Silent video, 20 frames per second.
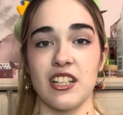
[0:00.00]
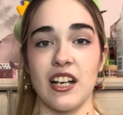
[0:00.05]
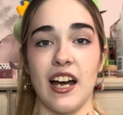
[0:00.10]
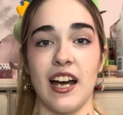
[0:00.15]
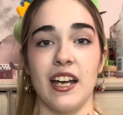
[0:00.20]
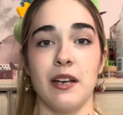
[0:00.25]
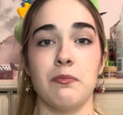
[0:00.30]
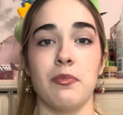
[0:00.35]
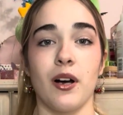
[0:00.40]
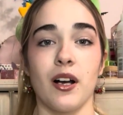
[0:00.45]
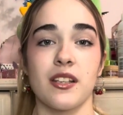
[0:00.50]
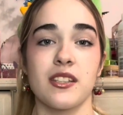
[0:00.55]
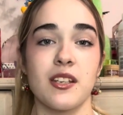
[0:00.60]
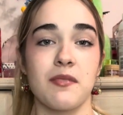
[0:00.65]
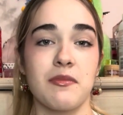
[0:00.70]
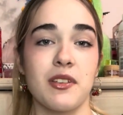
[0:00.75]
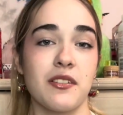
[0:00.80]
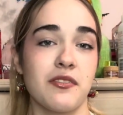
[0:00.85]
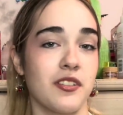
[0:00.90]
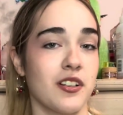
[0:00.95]
I bought
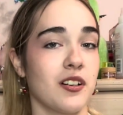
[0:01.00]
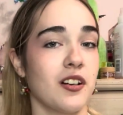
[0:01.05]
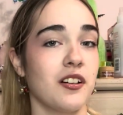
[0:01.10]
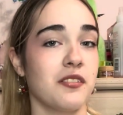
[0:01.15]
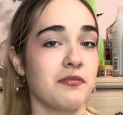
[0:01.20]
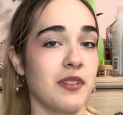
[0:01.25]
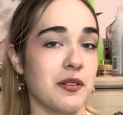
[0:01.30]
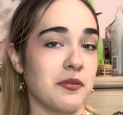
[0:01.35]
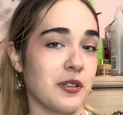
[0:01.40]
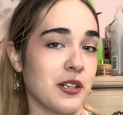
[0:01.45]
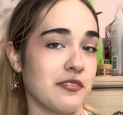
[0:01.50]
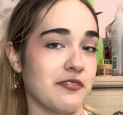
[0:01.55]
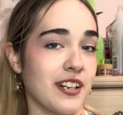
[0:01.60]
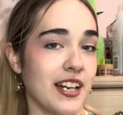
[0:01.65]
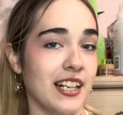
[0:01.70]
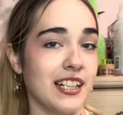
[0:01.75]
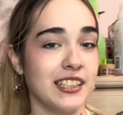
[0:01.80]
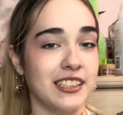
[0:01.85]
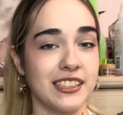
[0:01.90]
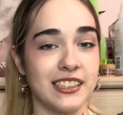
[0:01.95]
something for my boyfriend
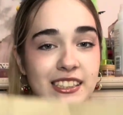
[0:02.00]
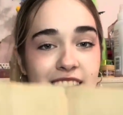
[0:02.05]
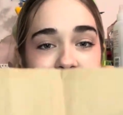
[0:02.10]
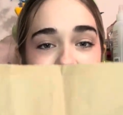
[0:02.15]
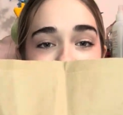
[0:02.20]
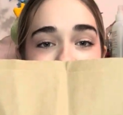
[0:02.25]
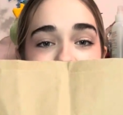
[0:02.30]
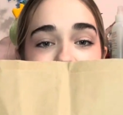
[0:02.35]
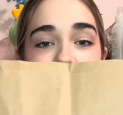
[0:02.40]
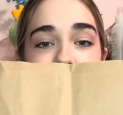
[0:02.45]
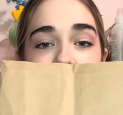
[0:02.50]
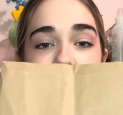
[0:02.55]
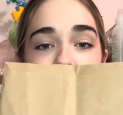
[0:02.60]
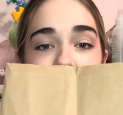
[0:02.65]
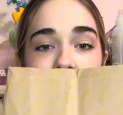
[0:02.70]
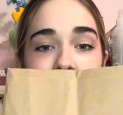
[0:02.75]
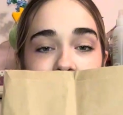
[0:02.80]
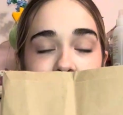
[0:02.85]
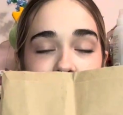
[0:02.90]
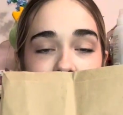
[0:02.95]

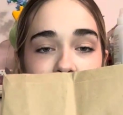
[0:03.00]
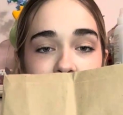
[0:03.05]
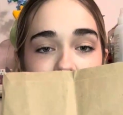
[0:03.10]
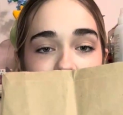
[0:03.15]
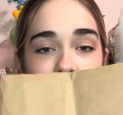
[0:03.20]
right here.